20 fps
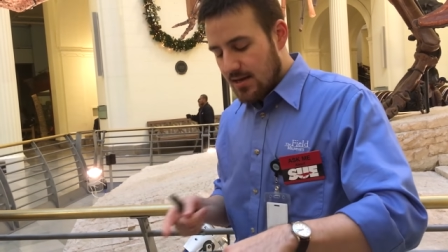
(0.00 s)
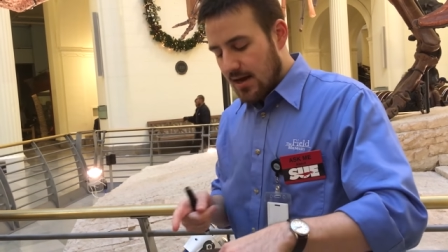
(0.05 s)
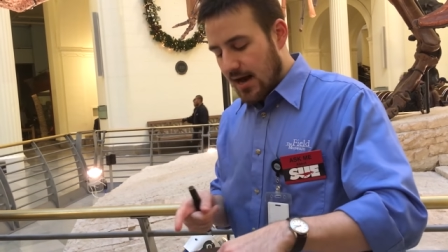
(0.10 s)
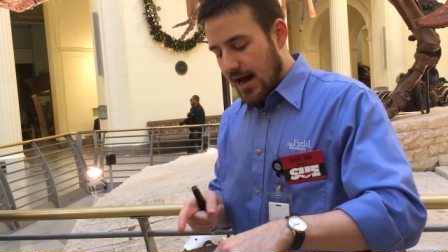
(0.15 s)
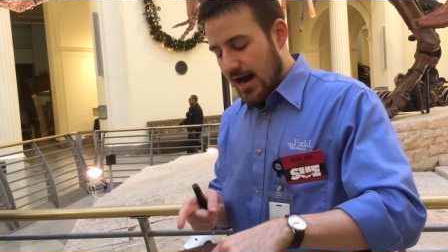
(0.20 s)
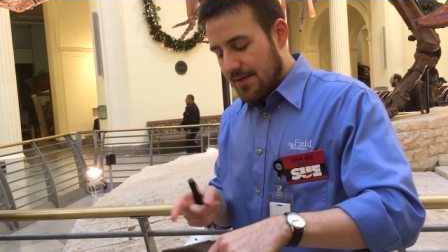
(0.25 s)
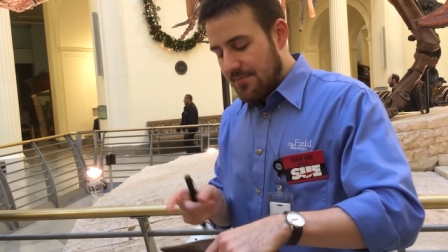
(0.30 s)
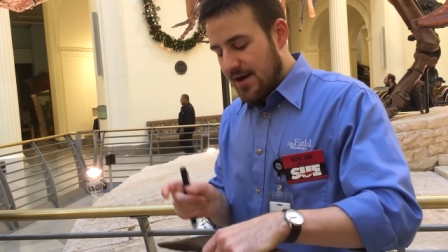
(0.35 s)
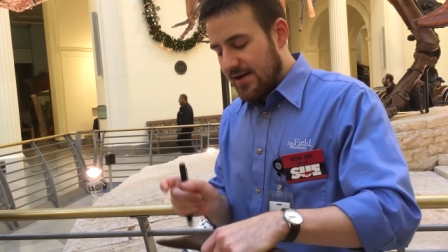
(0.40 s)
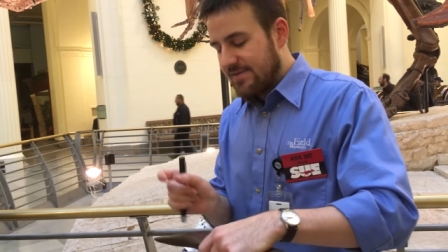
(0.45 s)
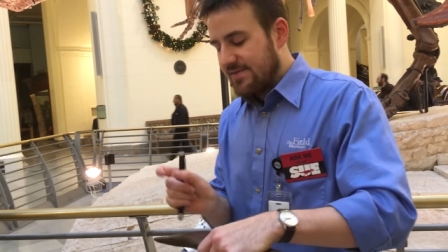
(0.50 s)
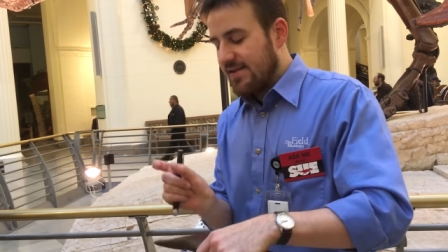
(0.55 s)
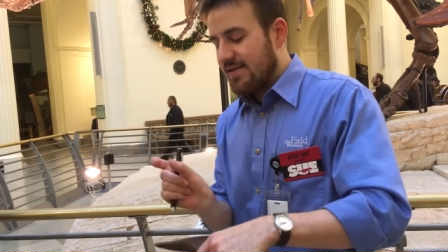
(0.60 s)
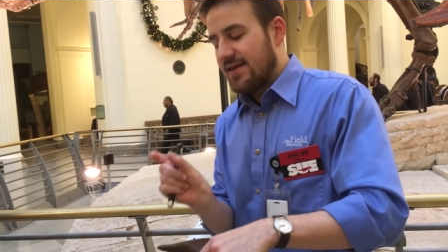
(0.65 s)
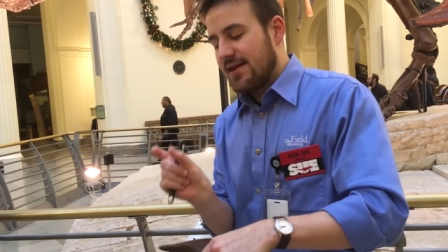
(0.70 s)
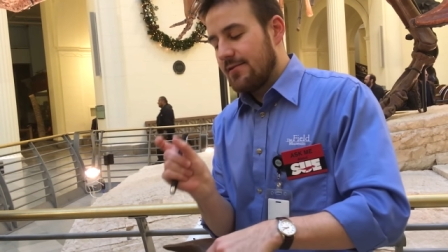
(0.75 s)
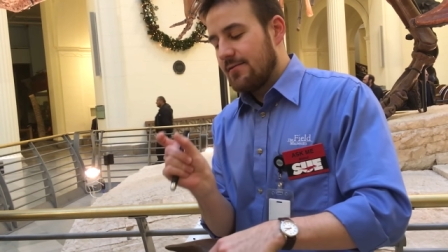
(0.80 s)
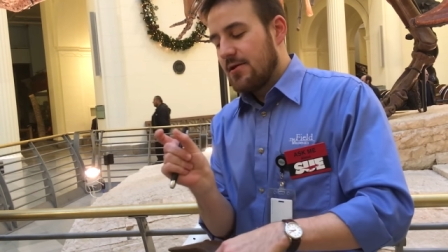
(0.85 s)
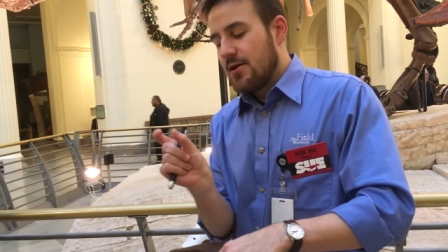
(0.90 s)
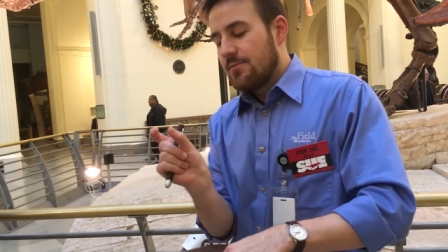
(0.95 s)
I might see
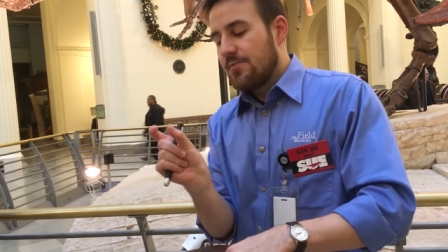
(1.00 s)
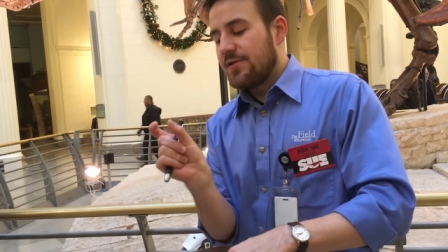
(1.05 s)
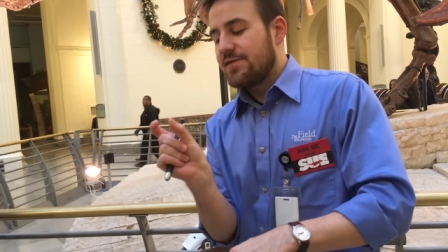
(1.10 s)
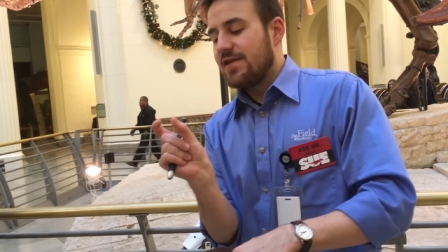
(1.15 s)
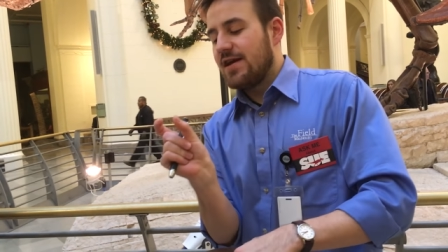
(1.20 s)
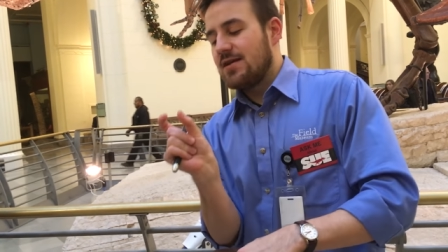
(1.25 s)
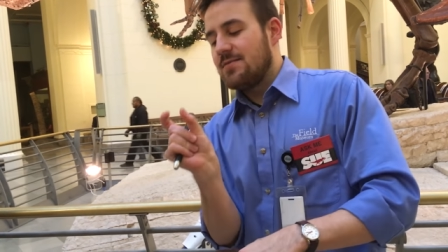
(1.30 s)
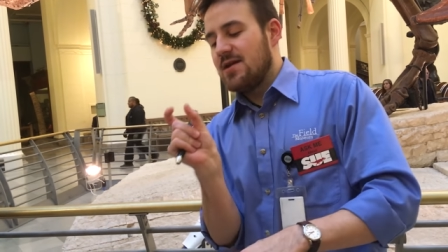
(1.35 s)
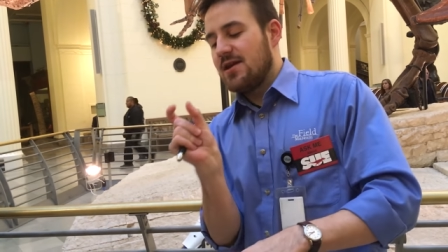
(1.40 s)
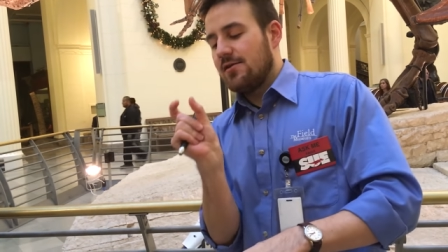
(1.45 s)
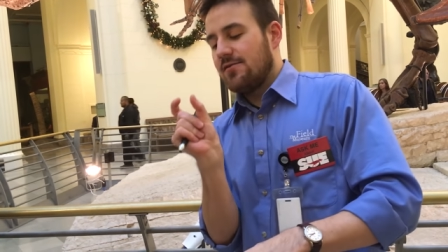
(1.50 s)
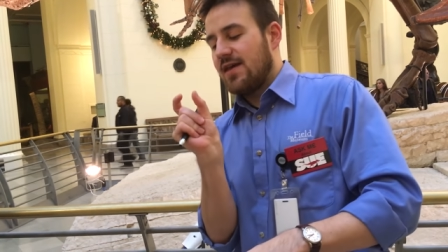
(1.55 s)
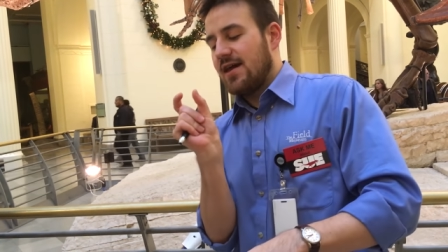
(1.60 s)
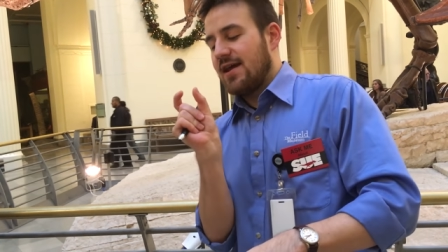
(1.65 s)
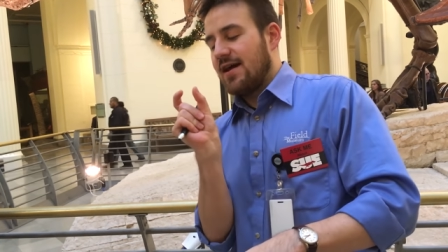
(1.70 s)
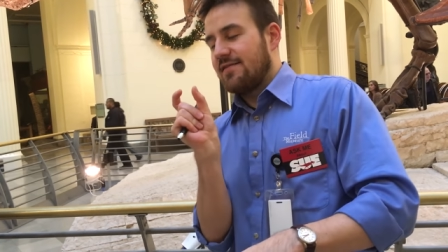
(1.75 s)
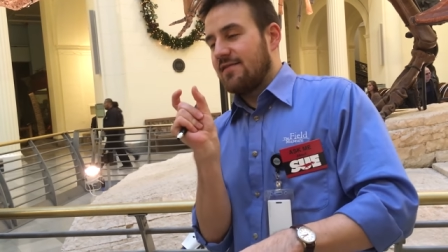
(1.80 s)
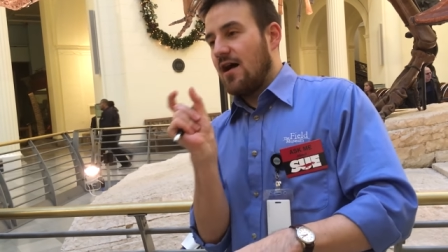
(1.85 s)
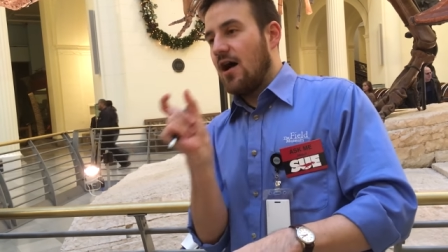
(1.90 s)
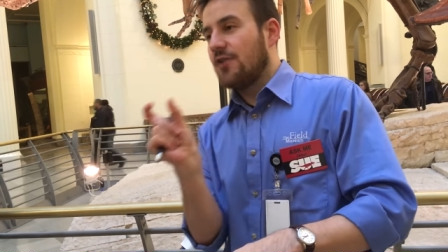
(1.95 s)
that per centimeter that
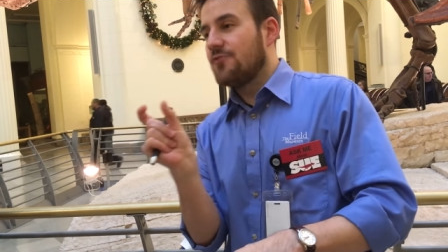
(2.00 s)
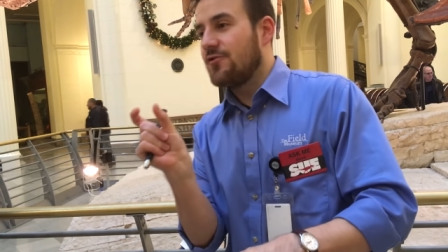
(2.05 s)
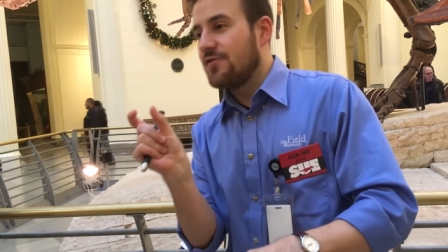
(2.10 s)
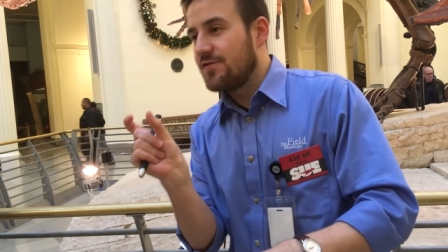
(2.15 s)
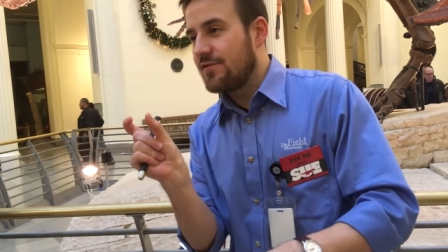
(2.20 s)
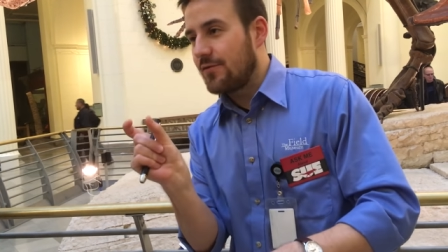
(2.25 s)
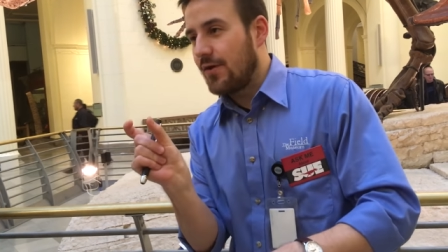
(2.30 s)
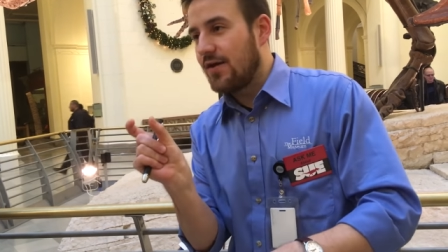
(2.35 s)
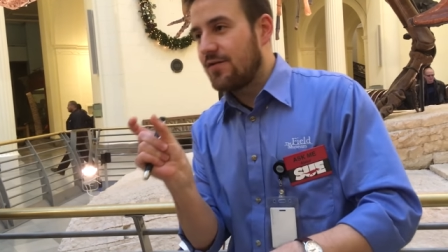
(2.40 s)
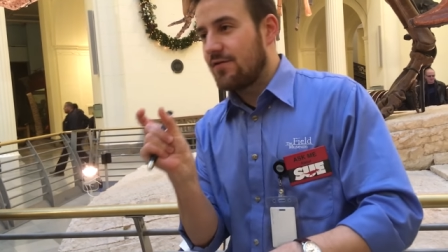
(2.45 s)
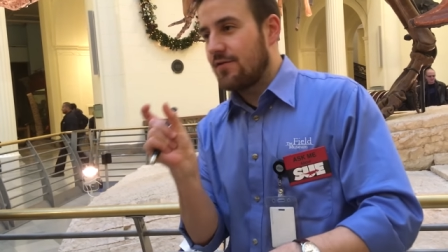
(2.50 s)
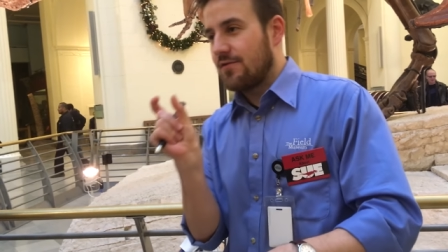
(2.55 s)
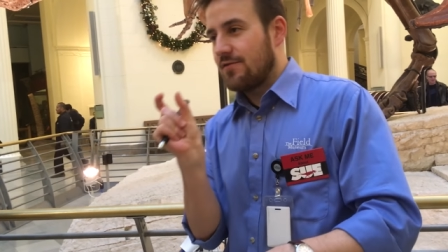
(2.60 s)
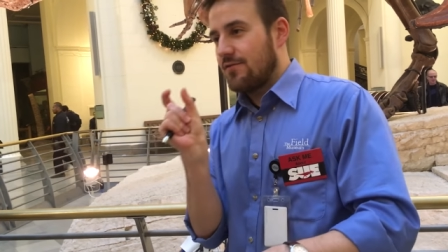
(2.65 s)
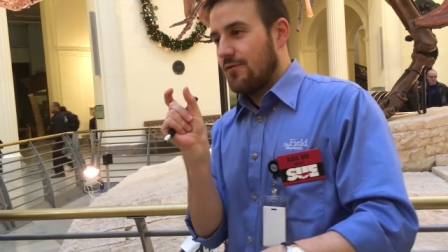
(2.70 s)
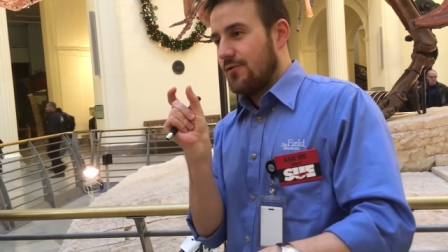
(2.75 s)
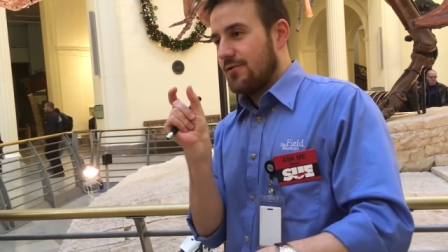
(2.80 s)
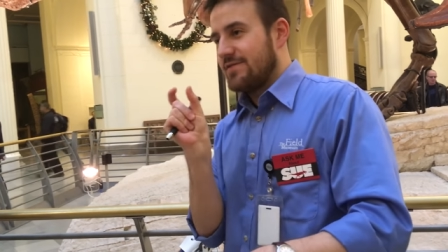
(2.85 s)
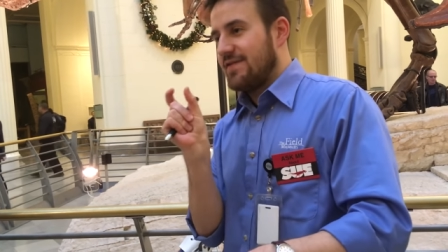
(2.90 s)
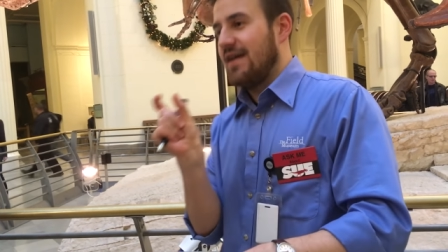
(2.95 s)
has 100 serrations
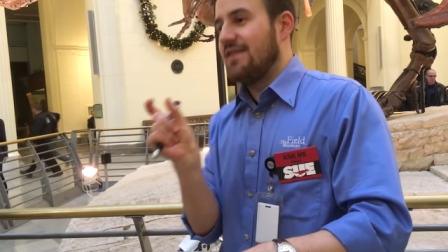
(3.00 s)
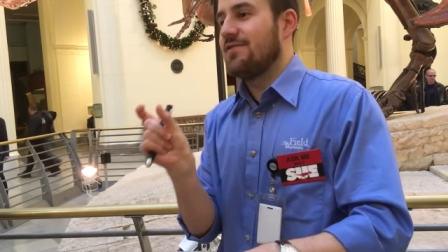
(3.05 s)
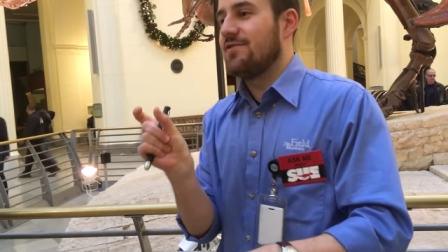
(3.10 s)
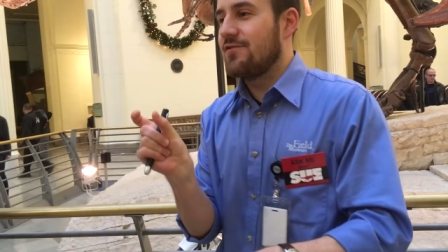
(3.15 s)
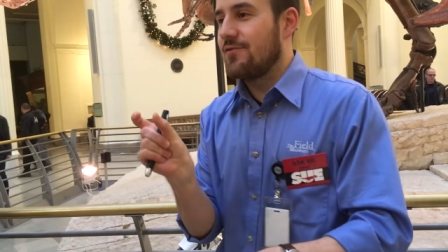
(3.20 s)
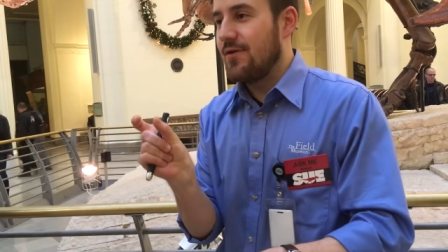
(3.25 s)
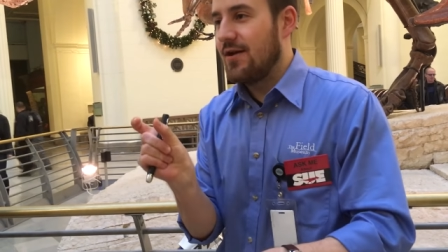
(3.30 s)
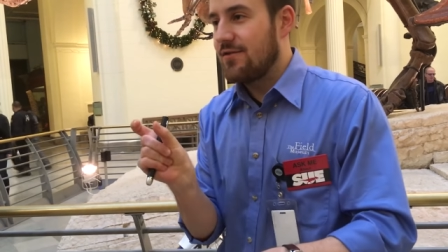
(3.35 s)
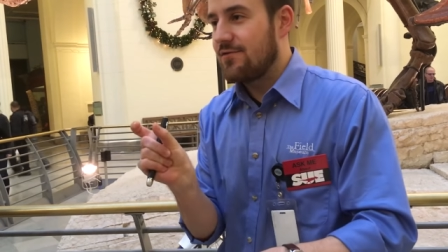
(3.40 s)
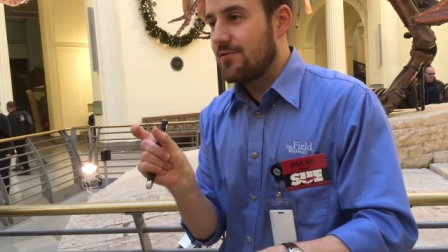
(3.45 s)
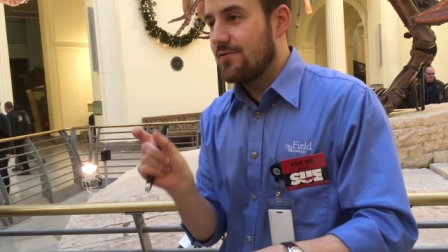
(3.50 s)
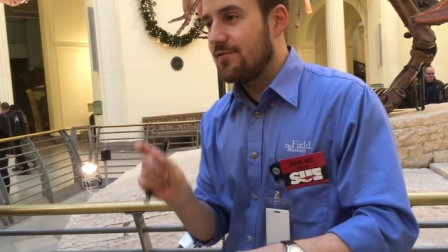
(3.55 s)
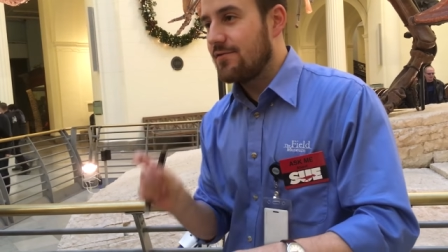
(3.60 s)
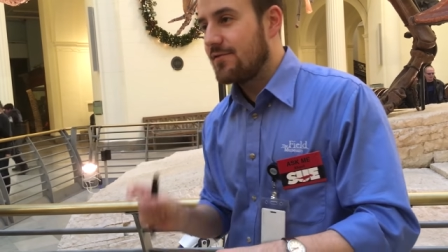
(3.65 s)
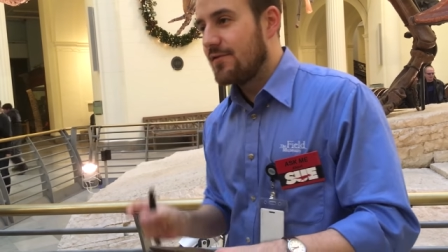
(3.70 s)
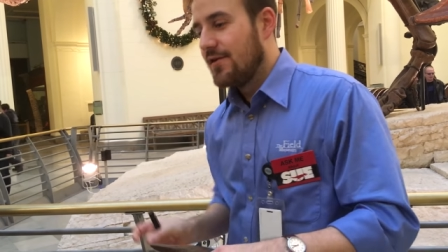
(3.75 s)
or 10 serrations.